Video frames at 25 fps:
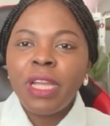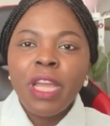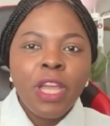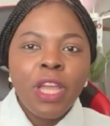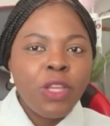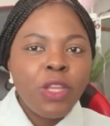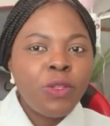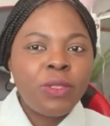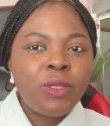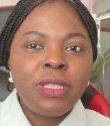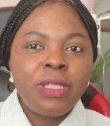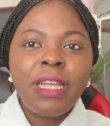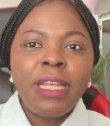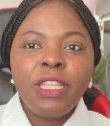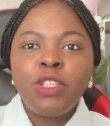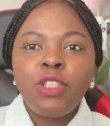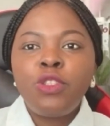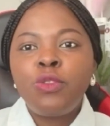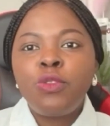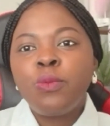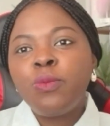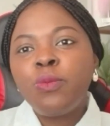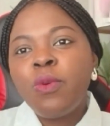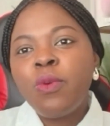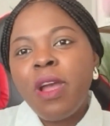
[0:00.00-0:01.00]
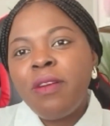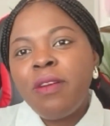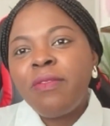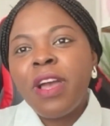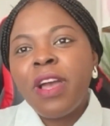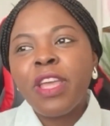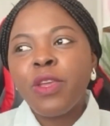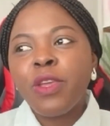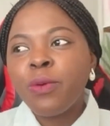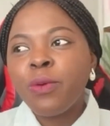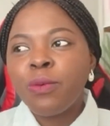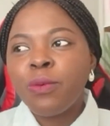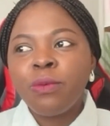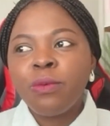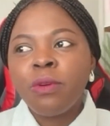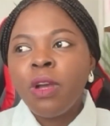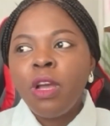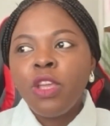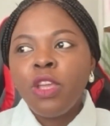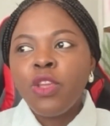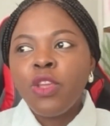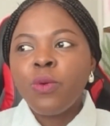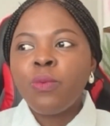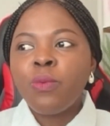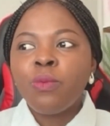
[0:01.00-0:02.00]
you send it to whoever you
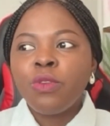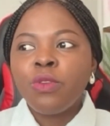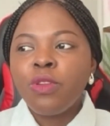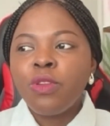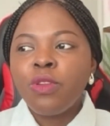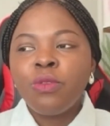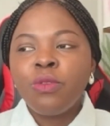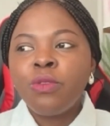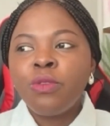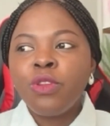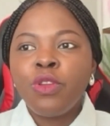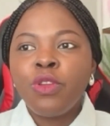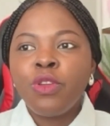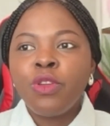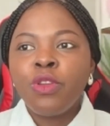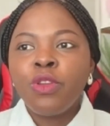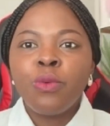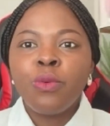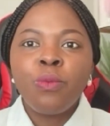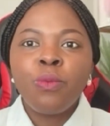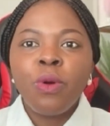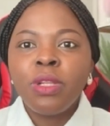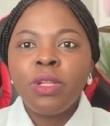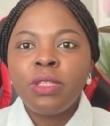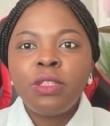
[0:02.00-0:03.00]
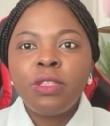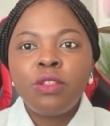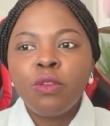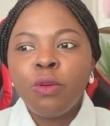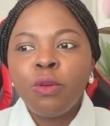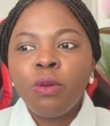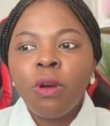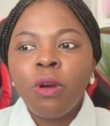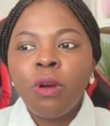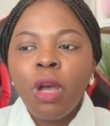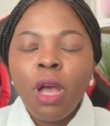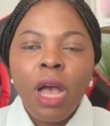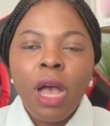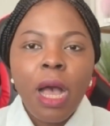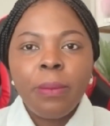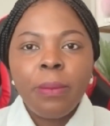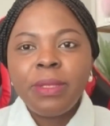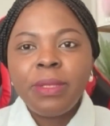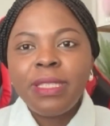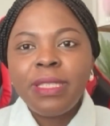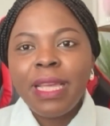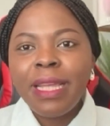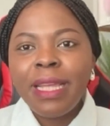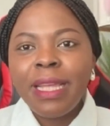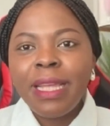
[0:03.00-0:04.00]
want to
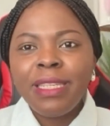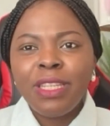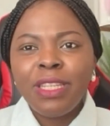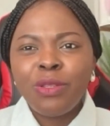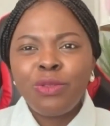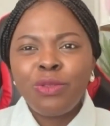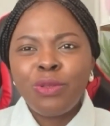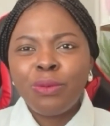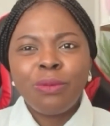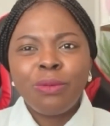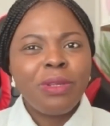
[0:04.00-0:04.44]
send it to.